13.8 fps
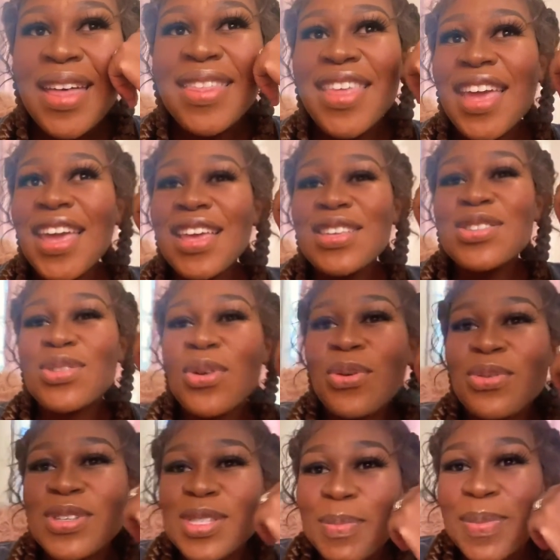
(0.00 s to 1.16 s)
There is
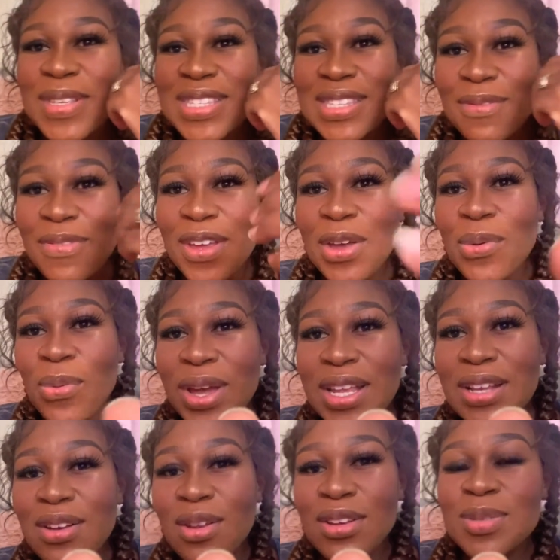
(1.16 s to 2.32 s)
no specific
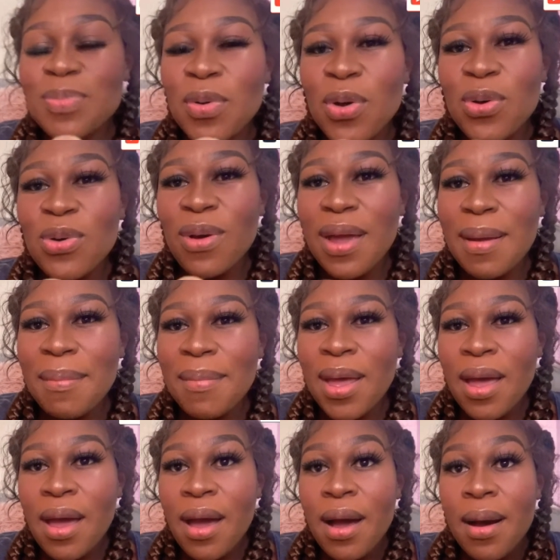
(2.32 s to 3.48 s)
weight loss program,
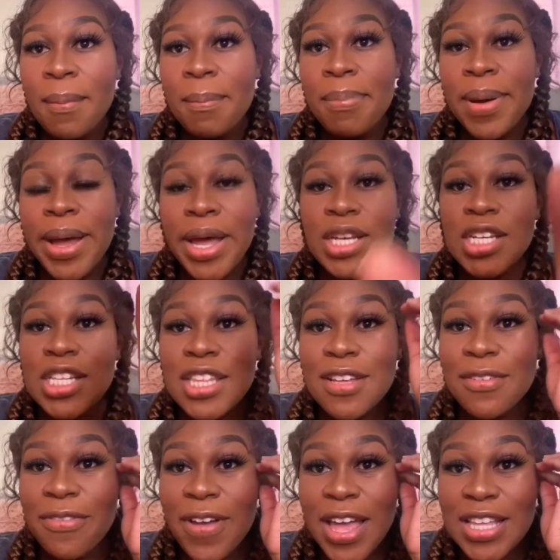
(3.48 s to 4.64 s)
but the
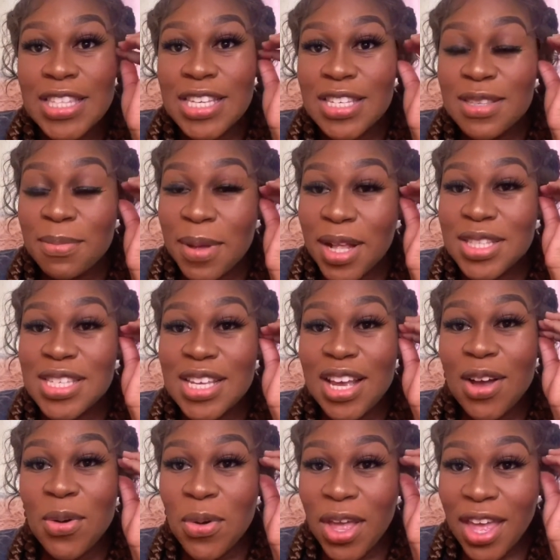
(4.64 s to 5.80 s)
fat is melting
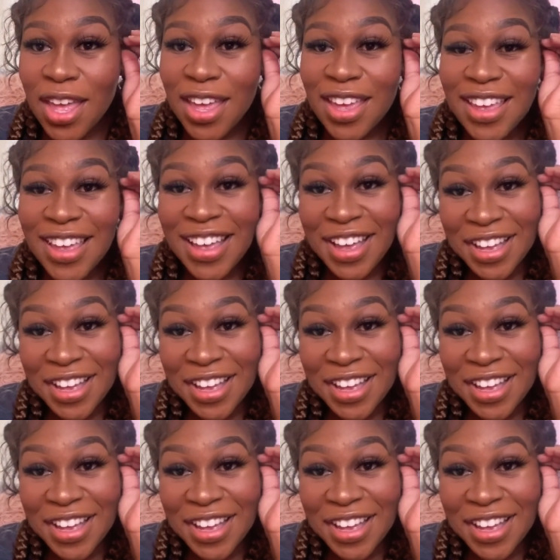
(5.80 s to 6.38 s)
away.